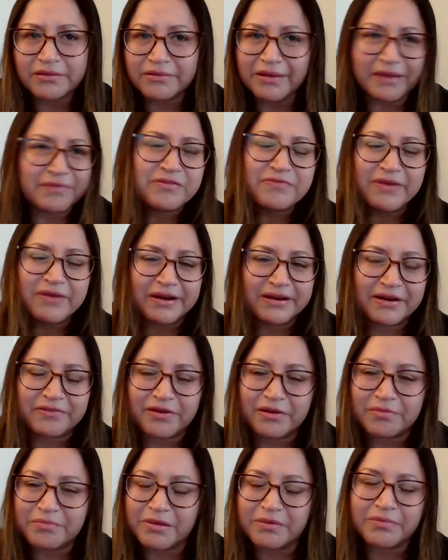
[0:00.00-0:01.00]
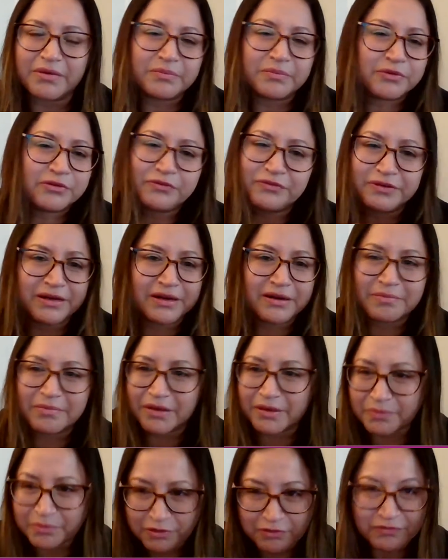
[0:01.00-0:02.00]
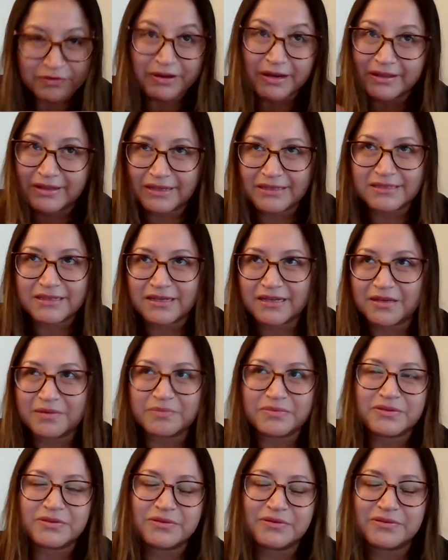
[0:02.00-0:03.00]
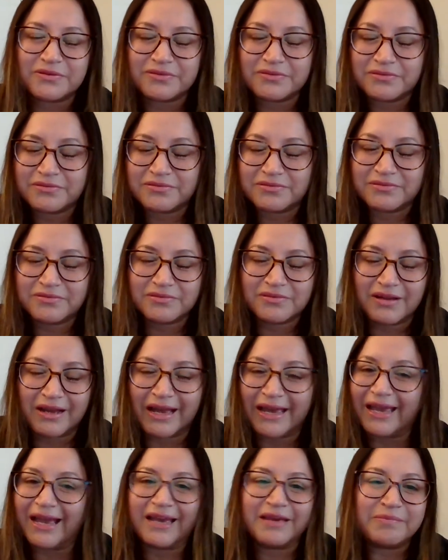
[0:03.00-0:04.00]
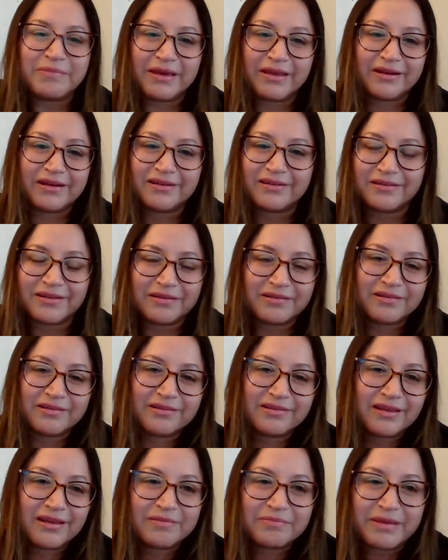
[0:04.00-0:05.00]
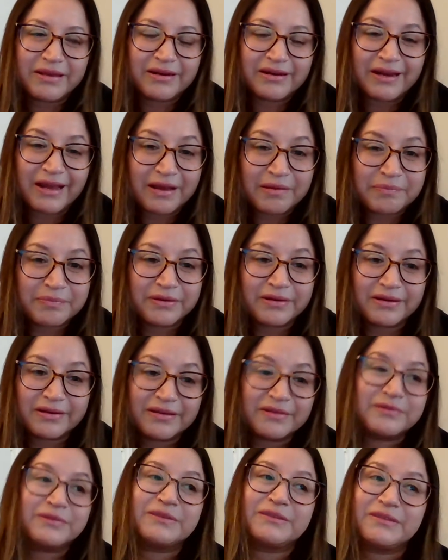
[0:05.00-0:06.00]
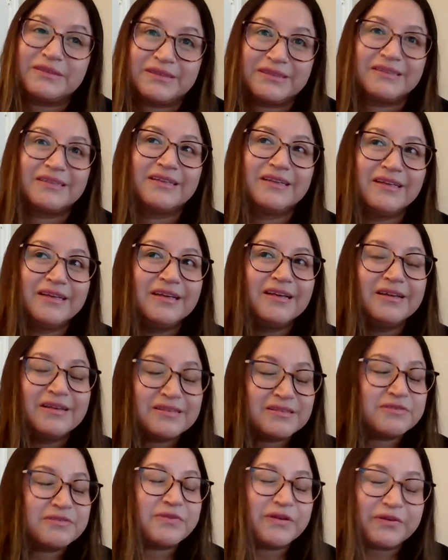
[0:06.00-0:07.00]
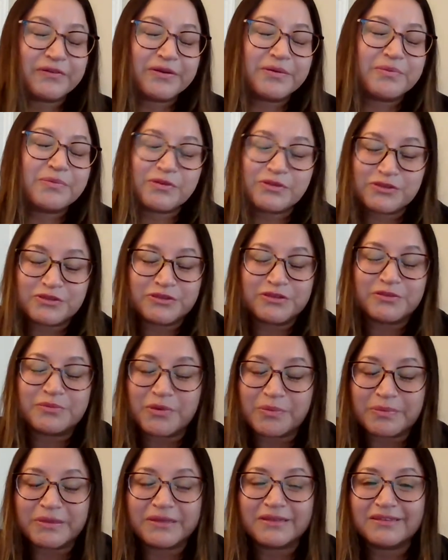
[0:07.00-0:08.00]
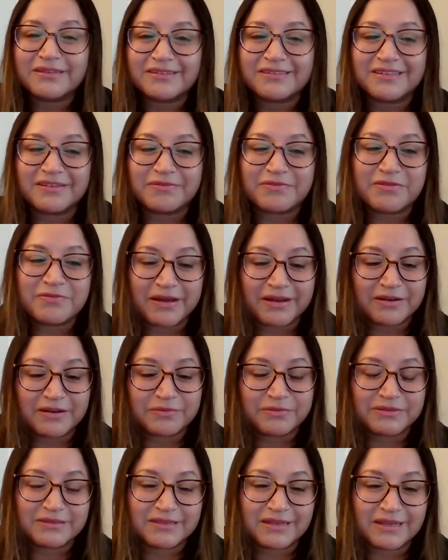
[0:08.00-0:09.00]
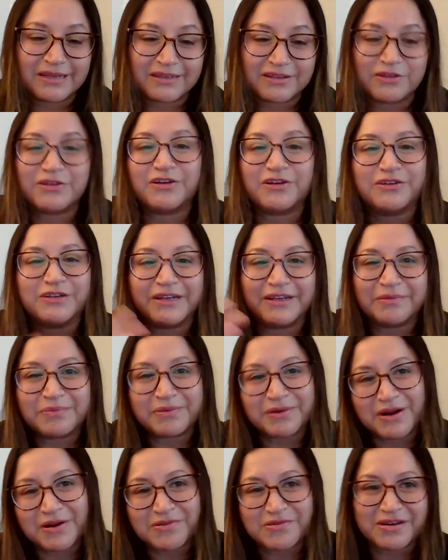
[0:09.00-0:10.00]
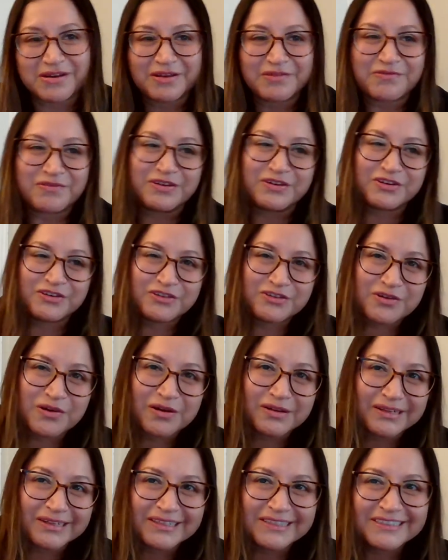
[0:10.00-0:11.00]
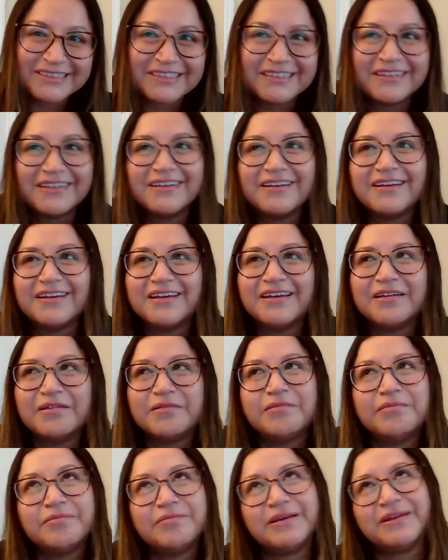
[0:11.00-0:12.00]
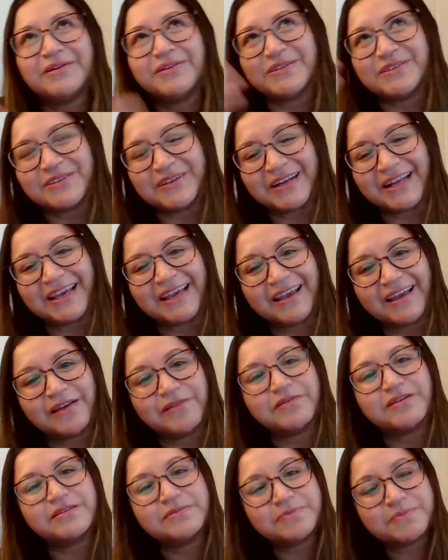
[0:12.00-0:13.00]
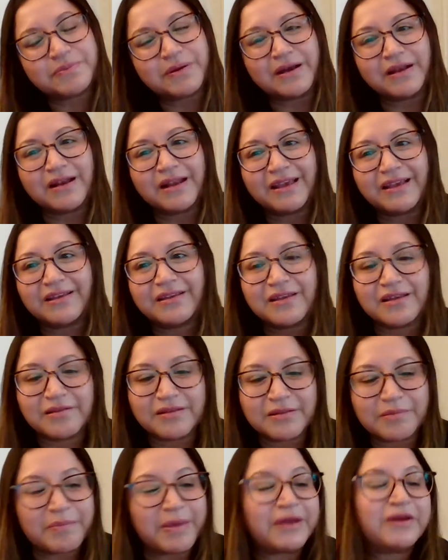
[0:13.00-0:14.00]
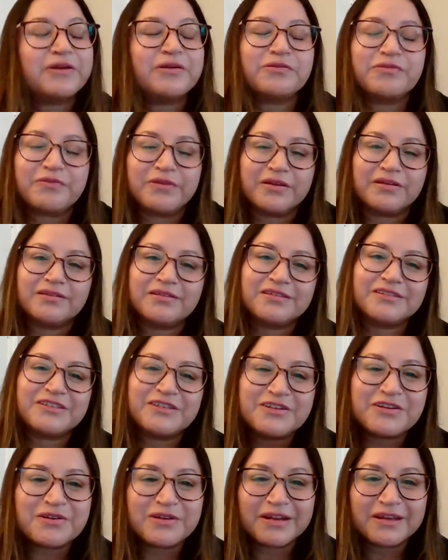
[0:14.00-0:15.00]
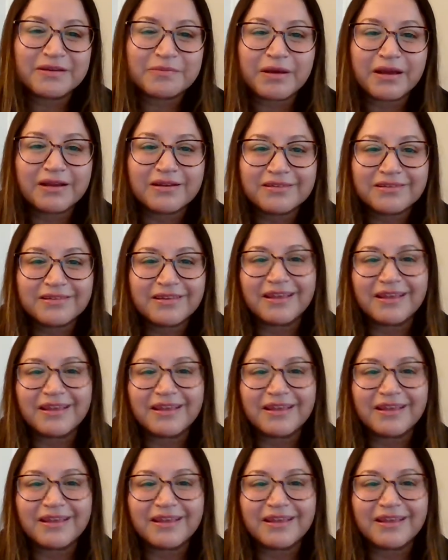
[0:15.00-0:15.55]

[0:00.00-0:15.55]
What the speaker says: everybody around me, my boyfriend at that time. So I made it. It made it happen, and it's a very emotional moment, because everybody was like not only proud that I finished college, but also like I was like in the medical field, because you know, like back